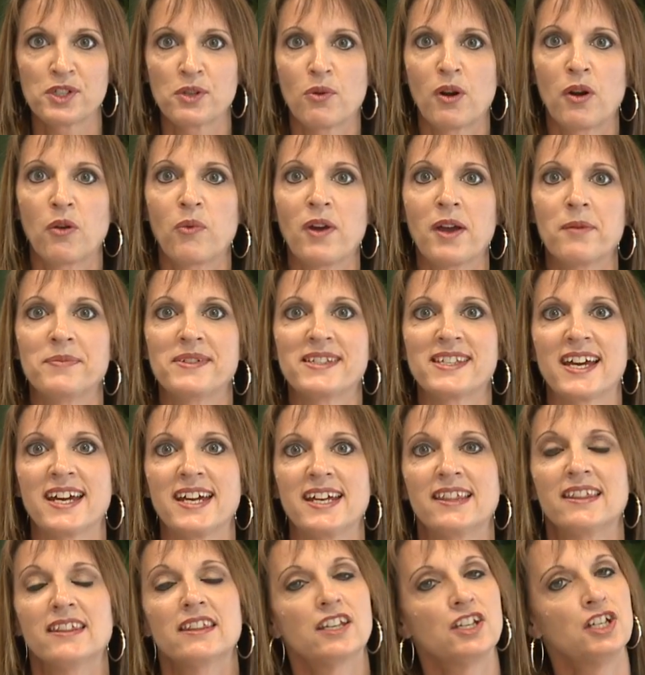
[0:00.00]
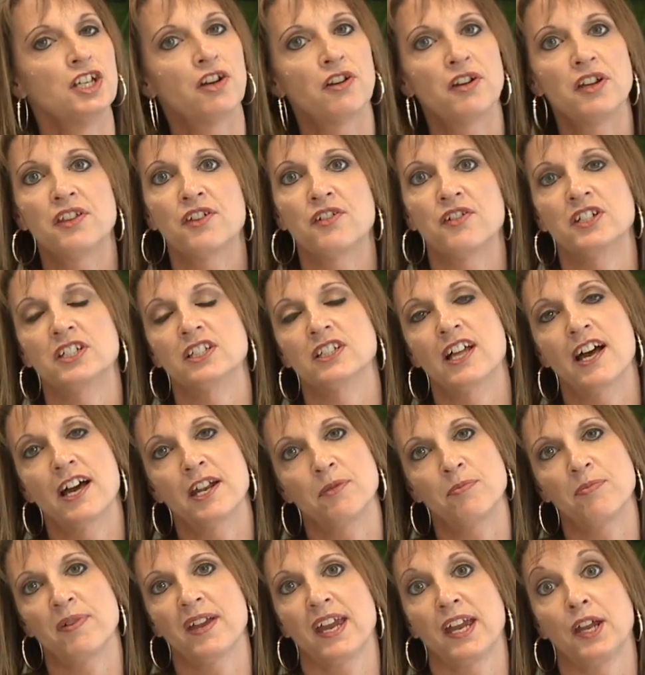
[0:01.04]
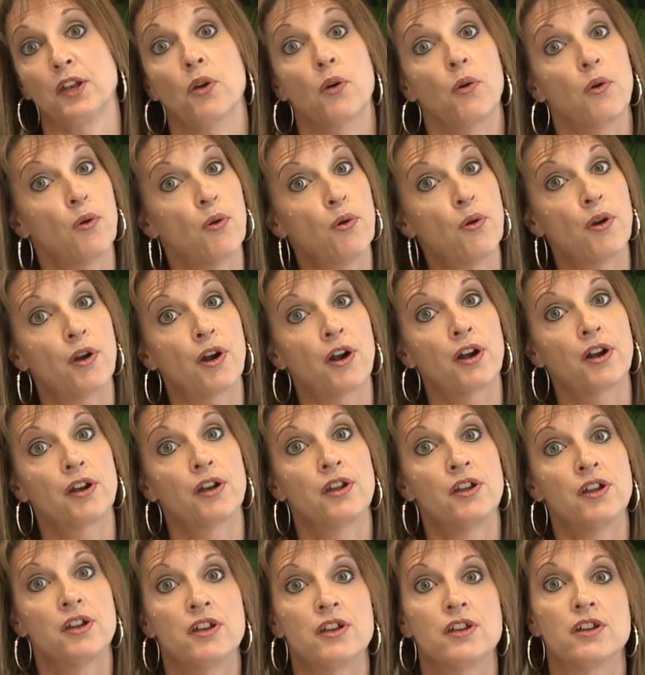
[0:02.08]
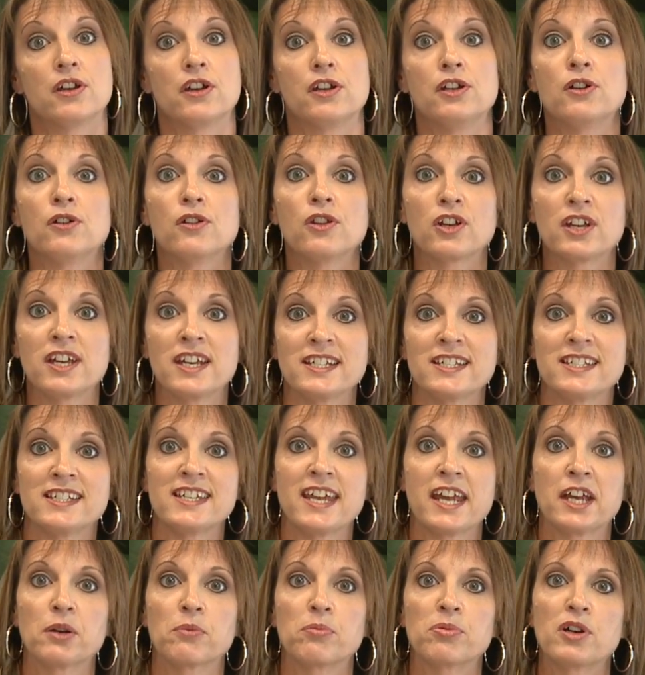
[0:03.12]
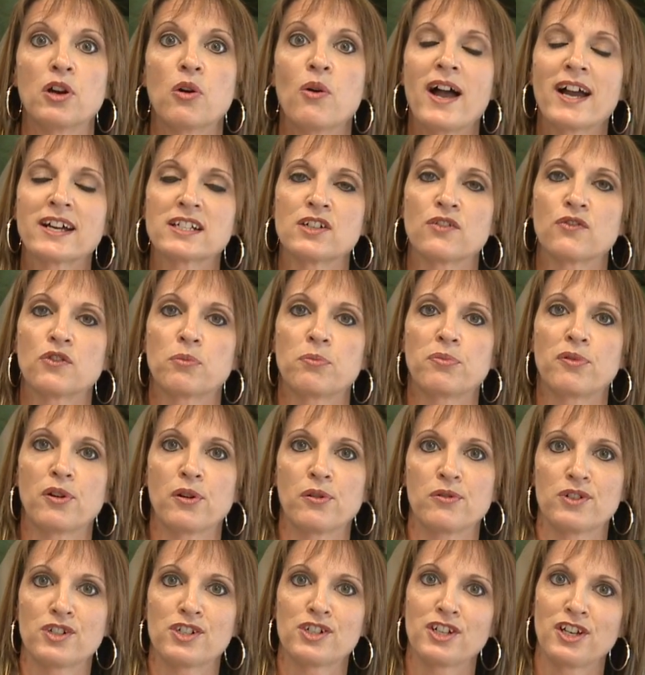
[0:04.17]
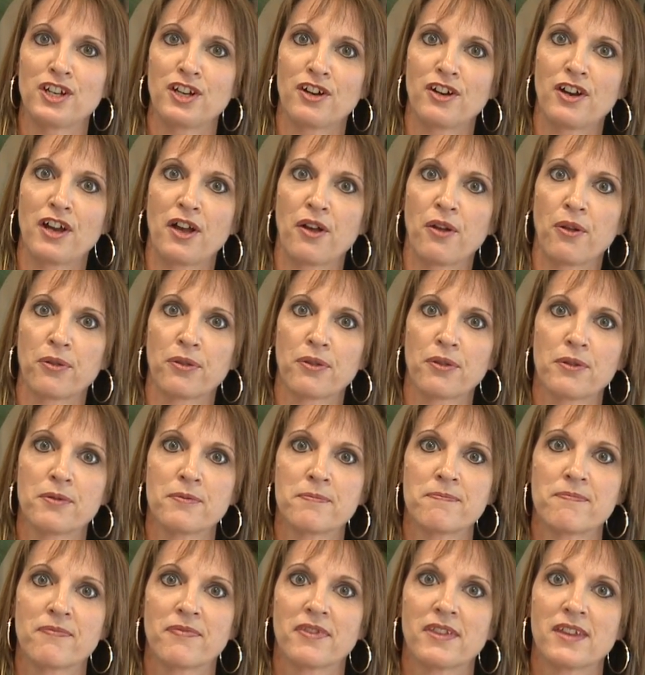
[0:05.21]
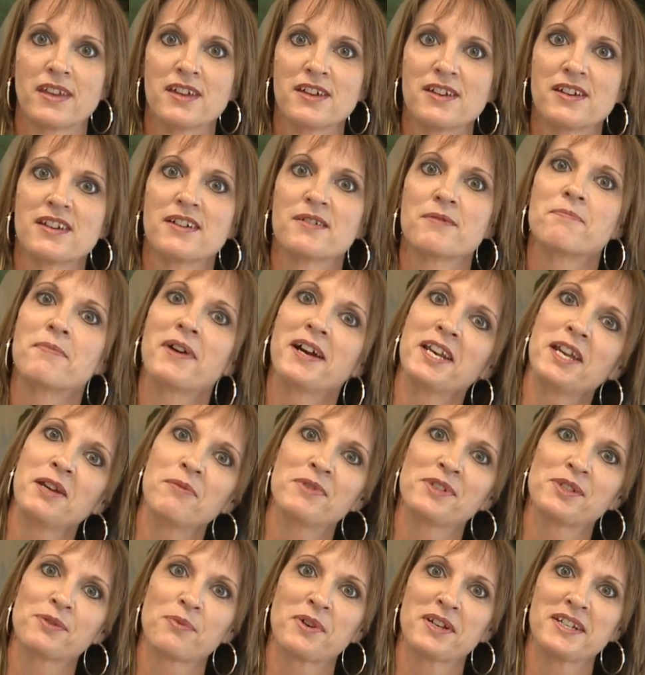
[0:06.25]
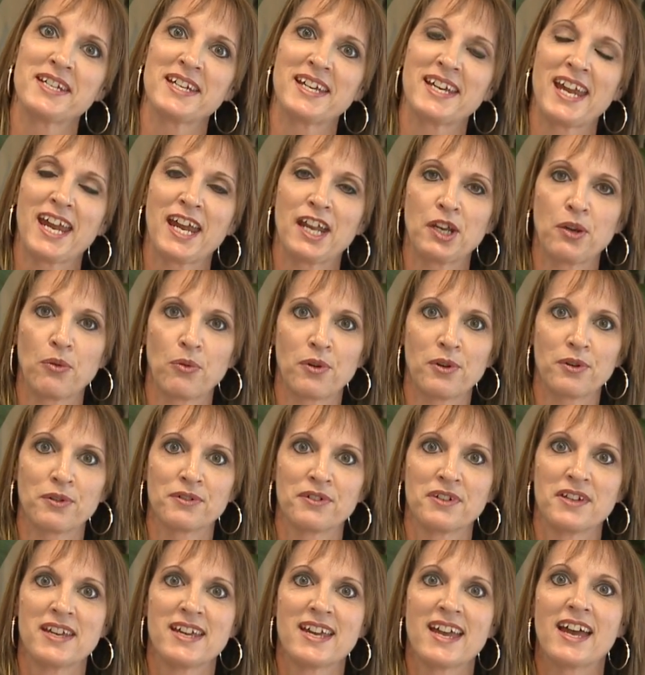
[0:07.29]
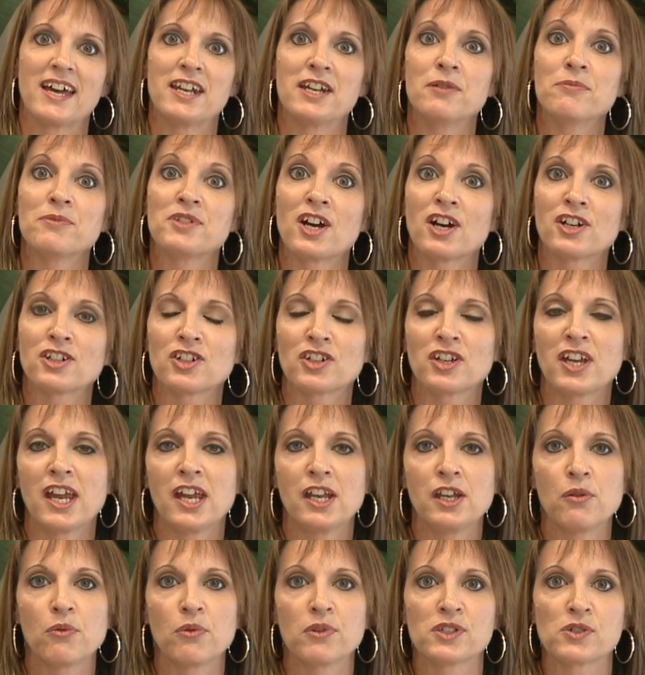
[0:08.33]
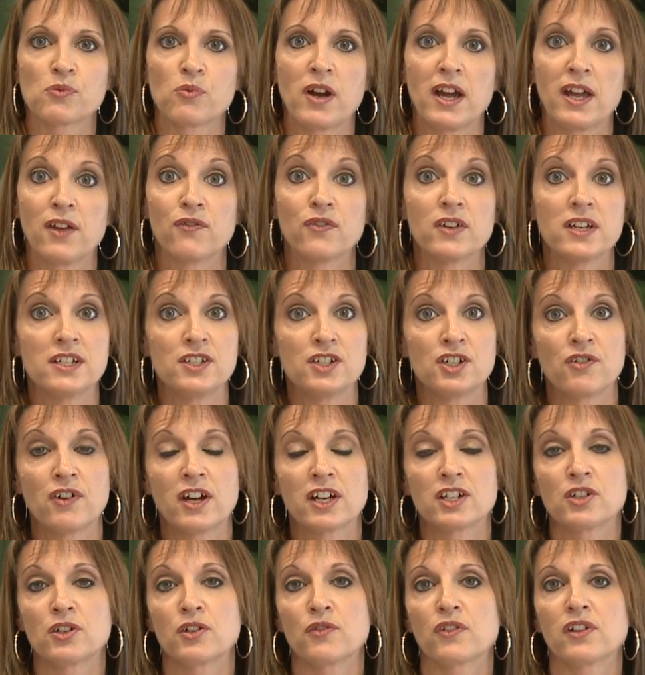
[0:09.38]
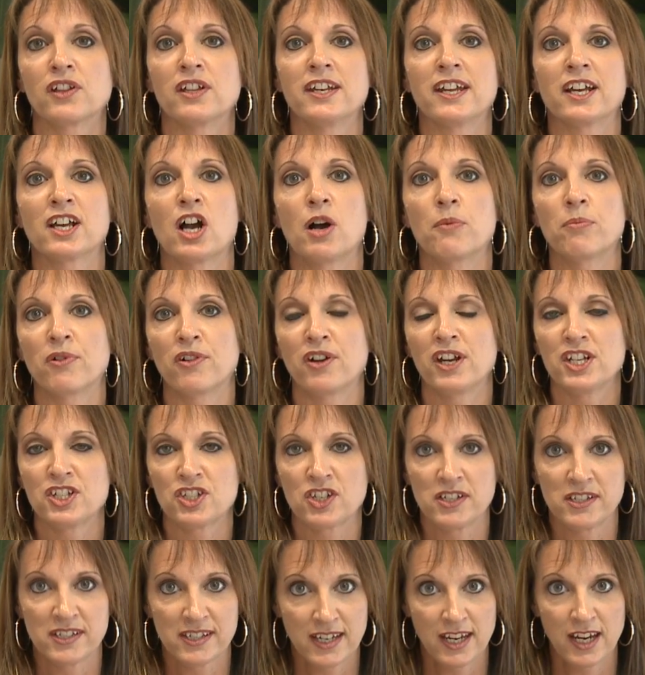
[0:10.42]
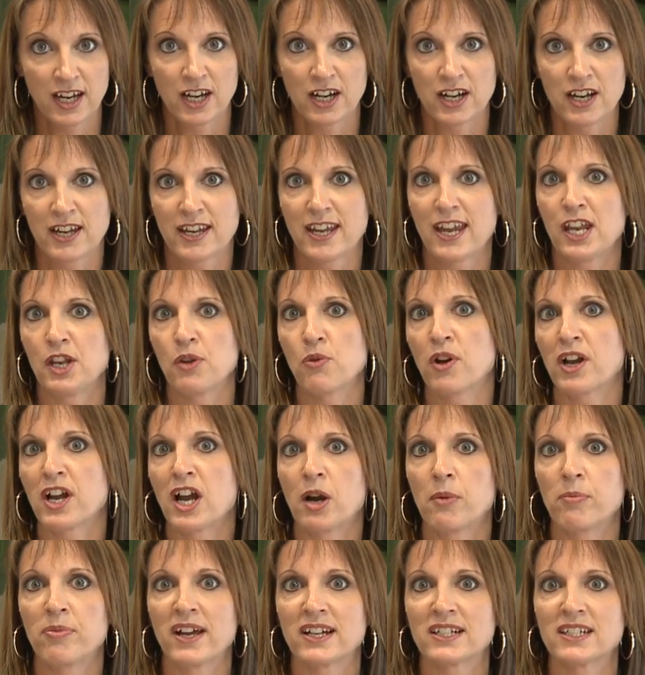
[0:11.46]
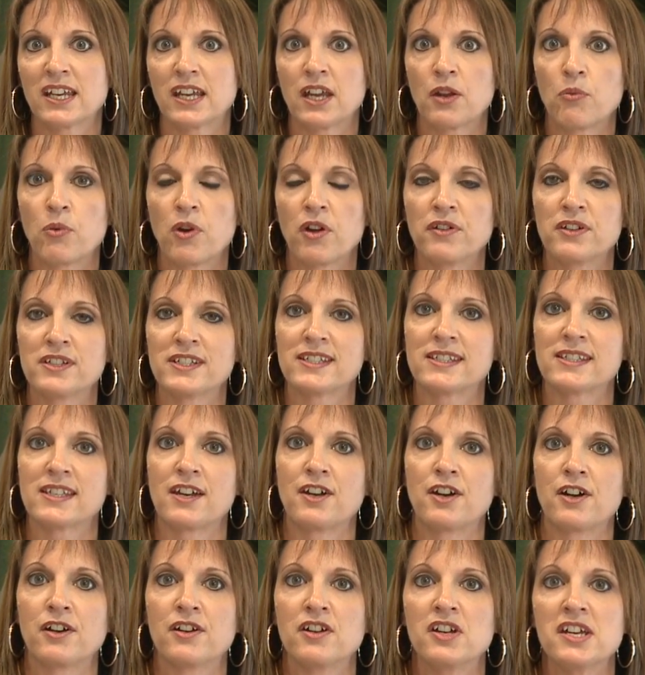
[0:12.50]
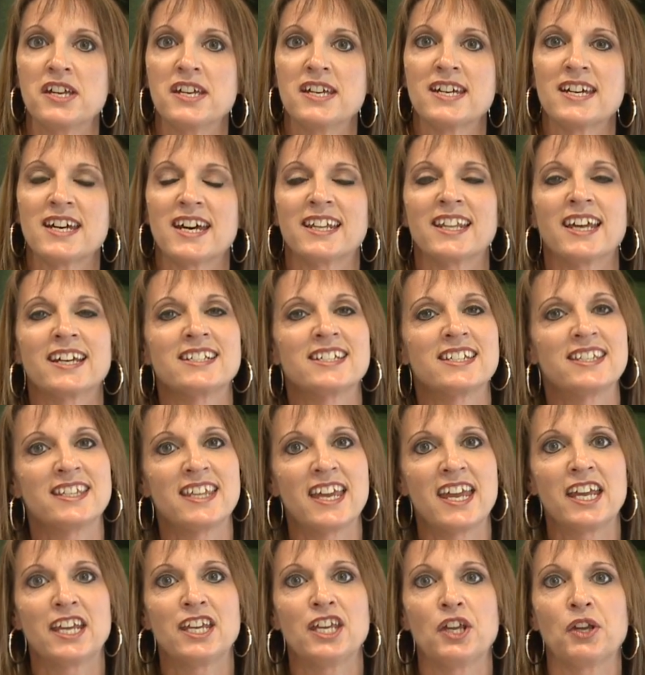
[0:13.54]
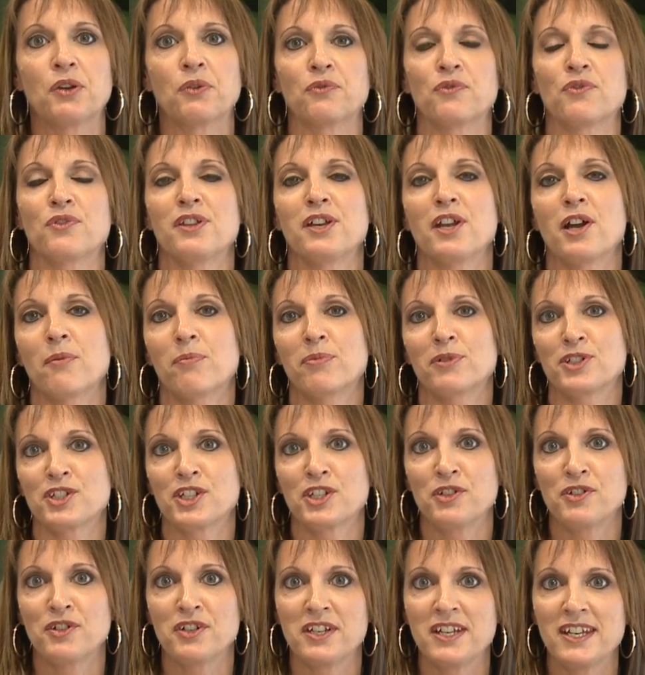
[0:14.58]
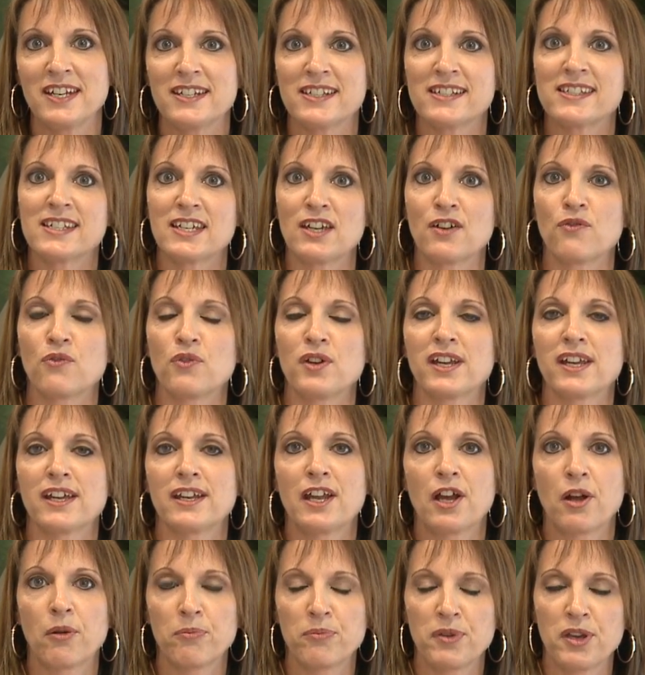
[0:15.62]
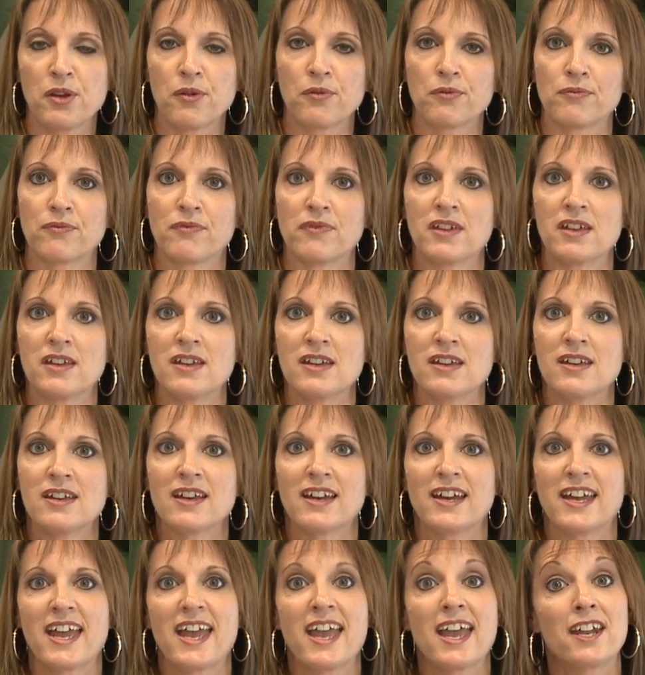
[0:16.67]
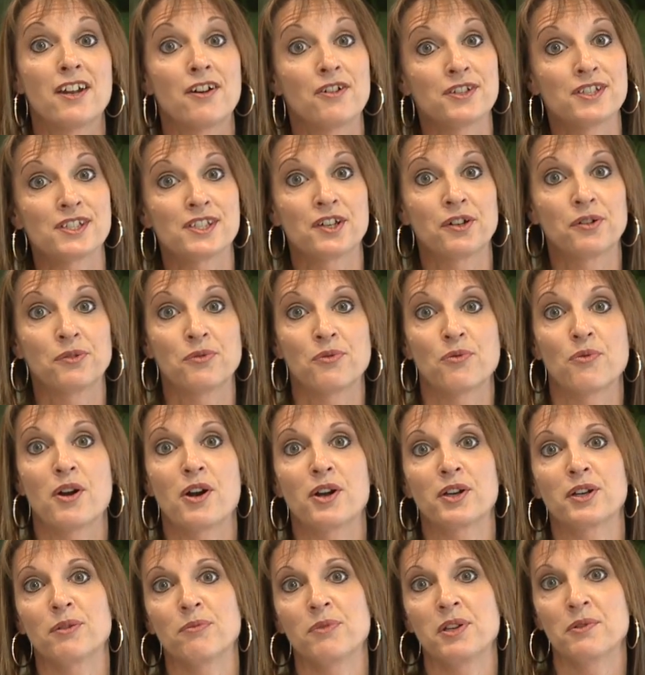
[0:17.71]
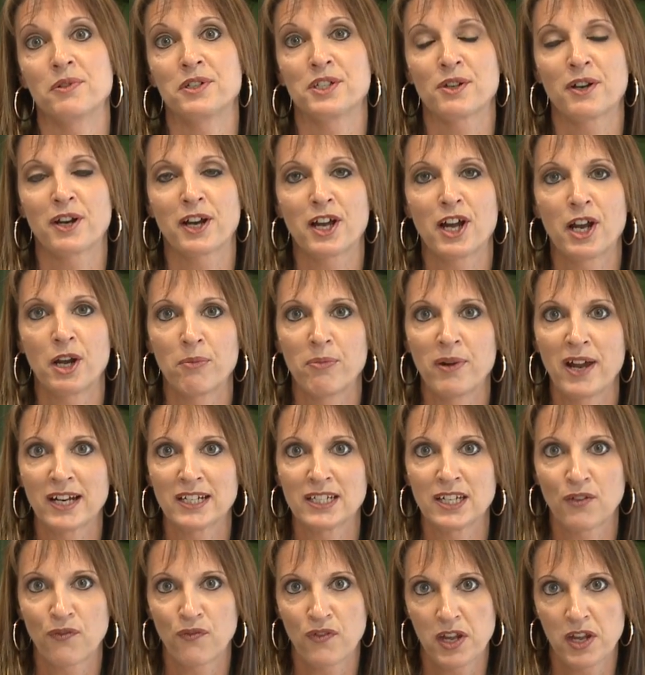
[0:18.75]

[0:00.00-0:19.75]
to our website, then you're either in a lot of pain or you're looking to take a proactive approach to your health. My name is Wendy Canuel, and I'm Dr. Canuel's wife and Director of Clinic Operations here at Canuel Chiropractic and Wellness Center. I'd like to thank you for the opportunity to see if we can help you, and also welcome you into our chiropractic